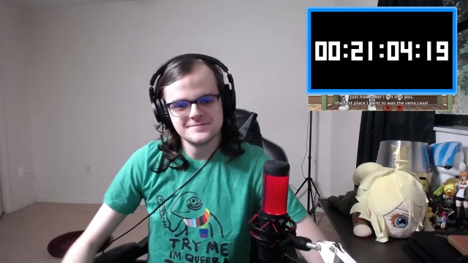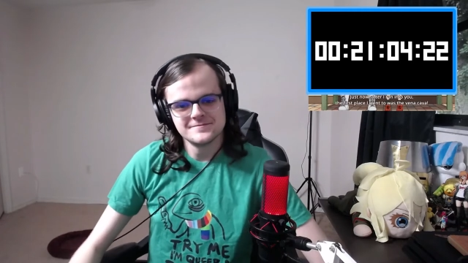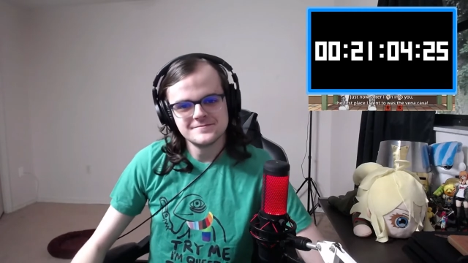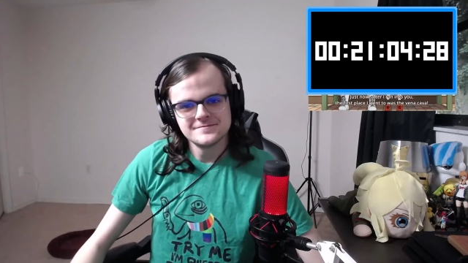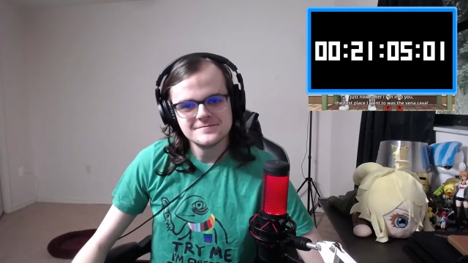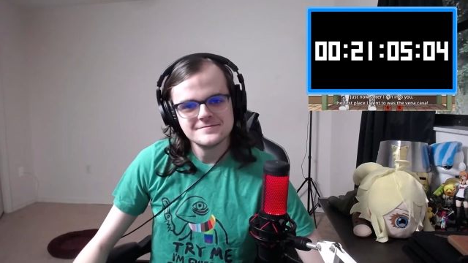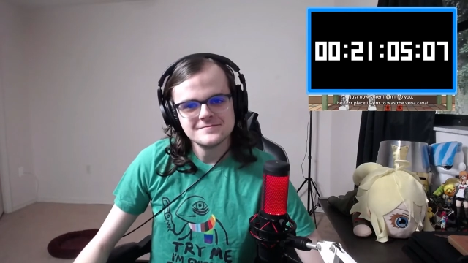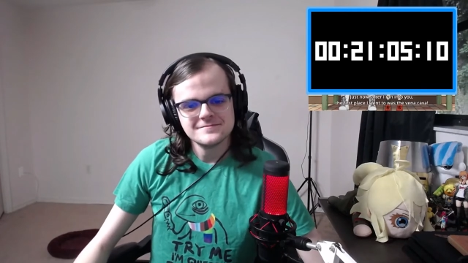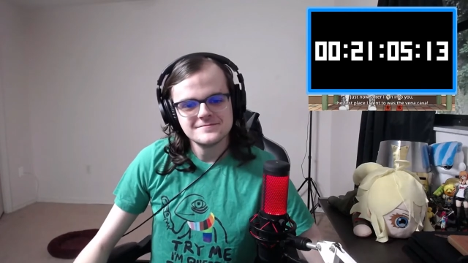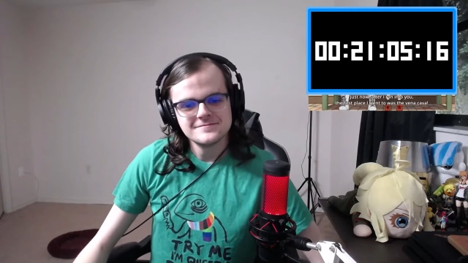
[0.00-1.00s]

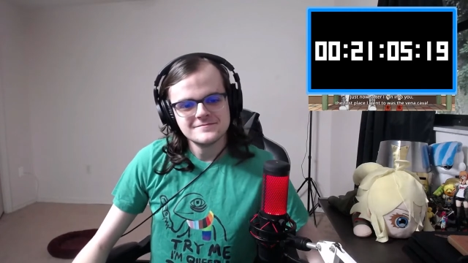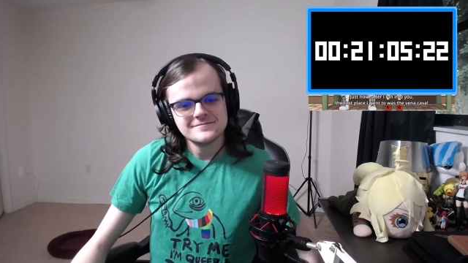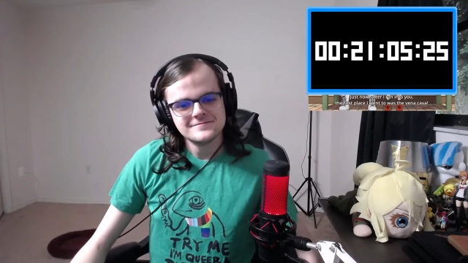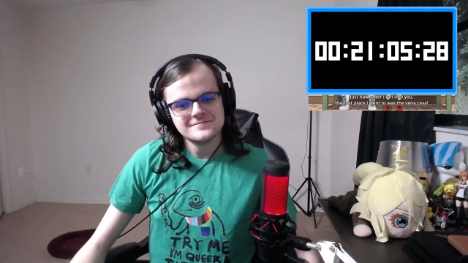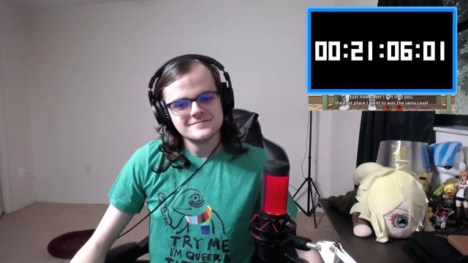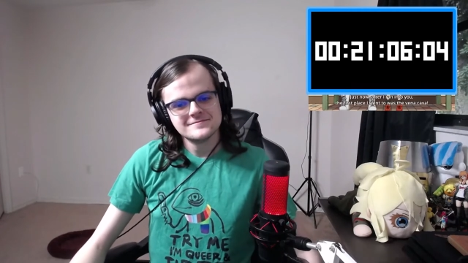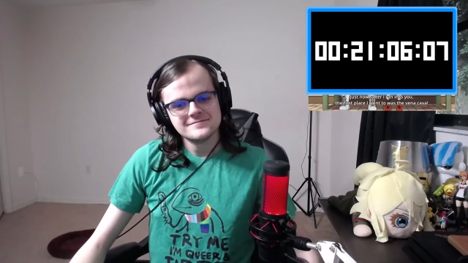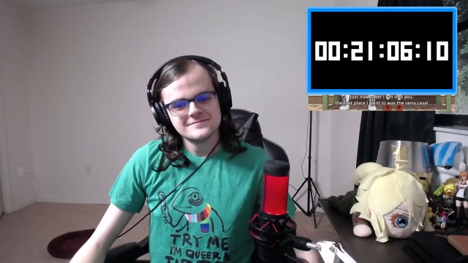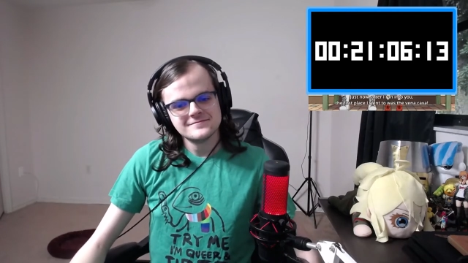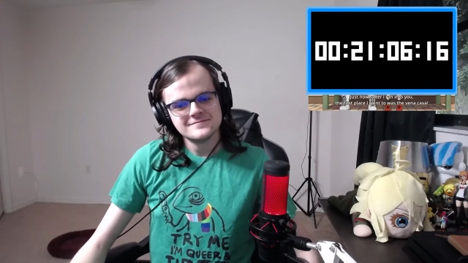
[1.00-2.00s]

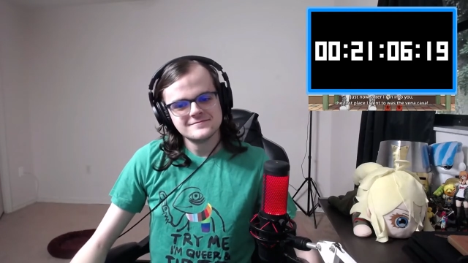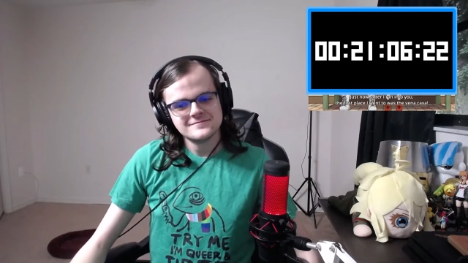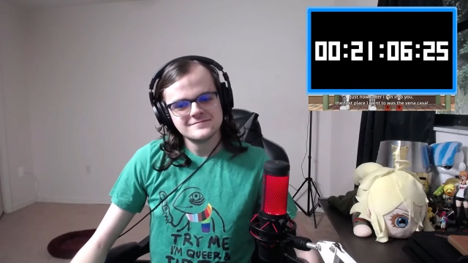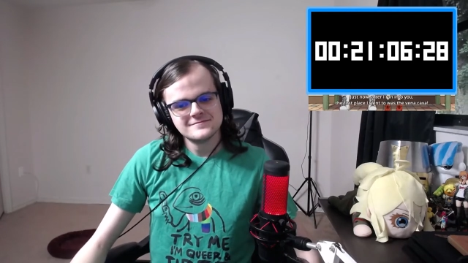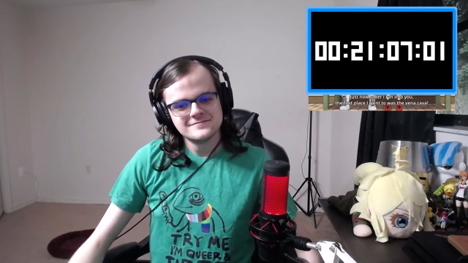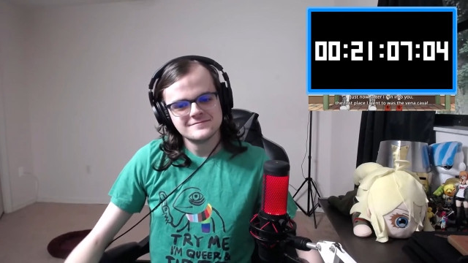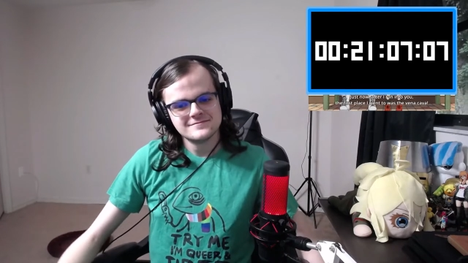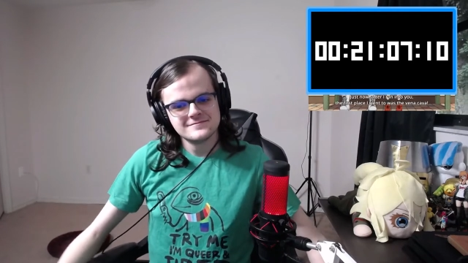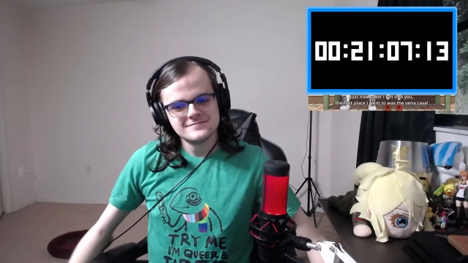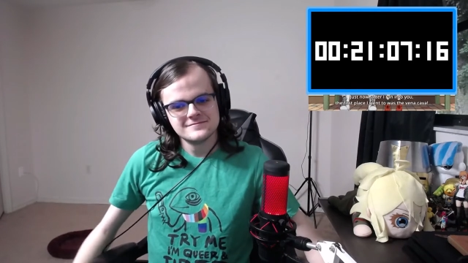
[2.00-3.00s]

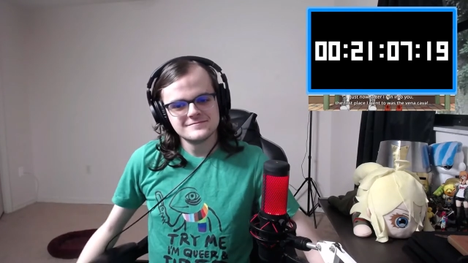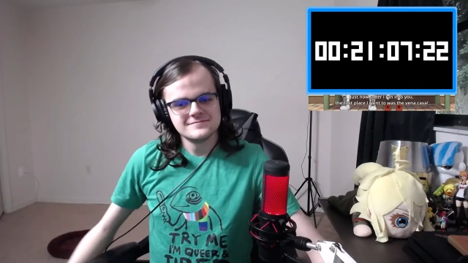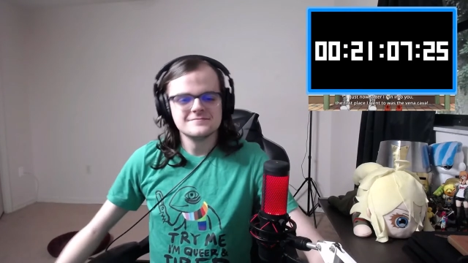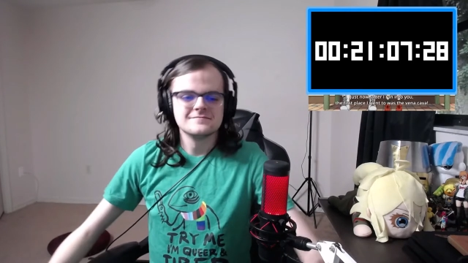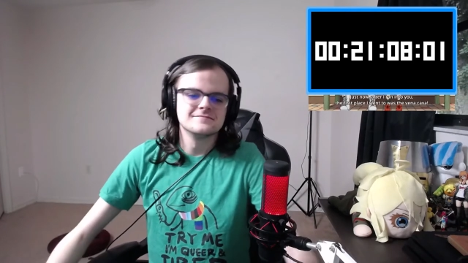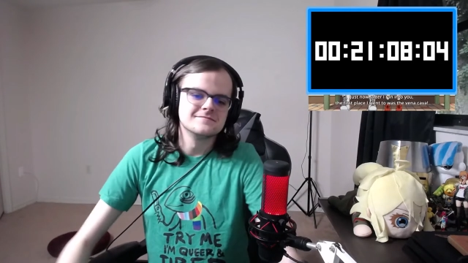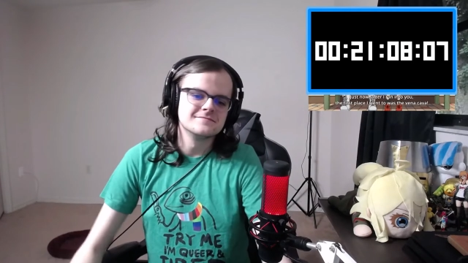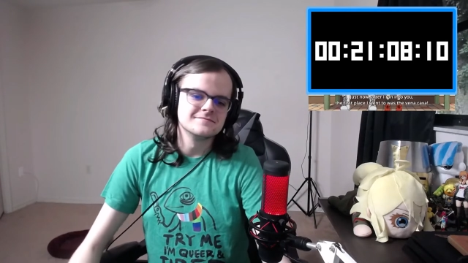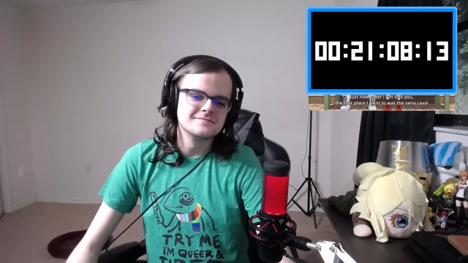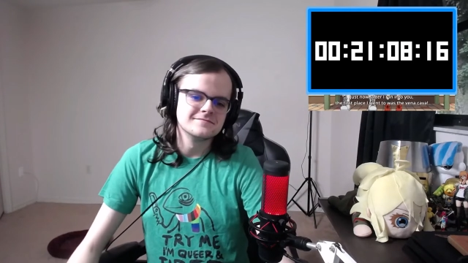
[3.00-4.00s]

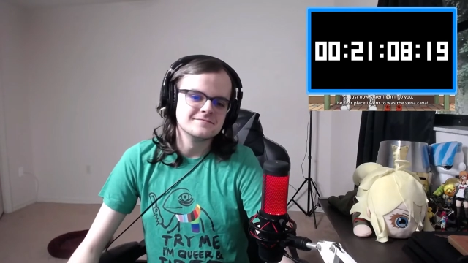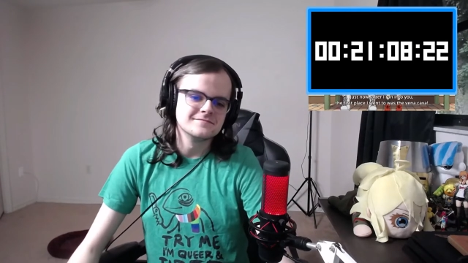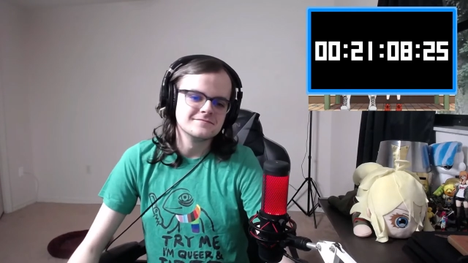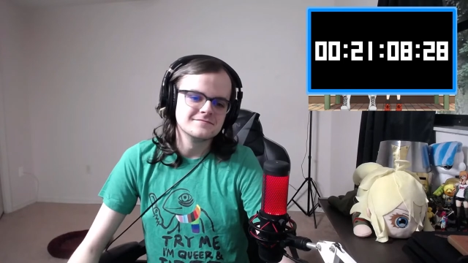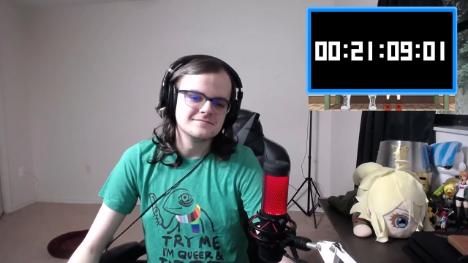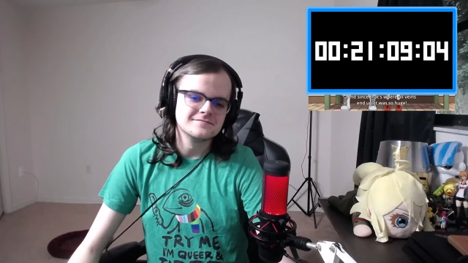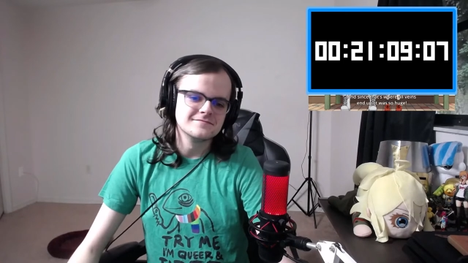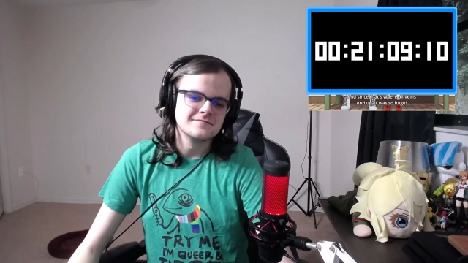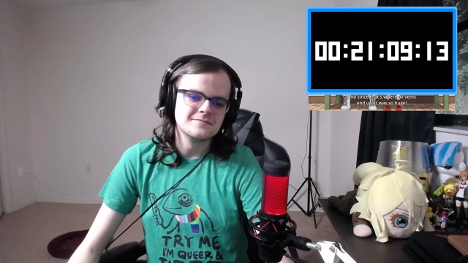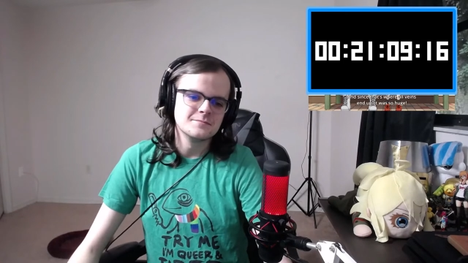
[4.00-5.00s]

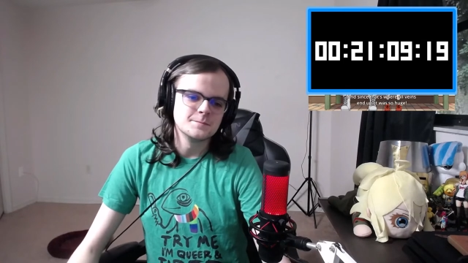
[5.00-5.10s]
(no one is talking)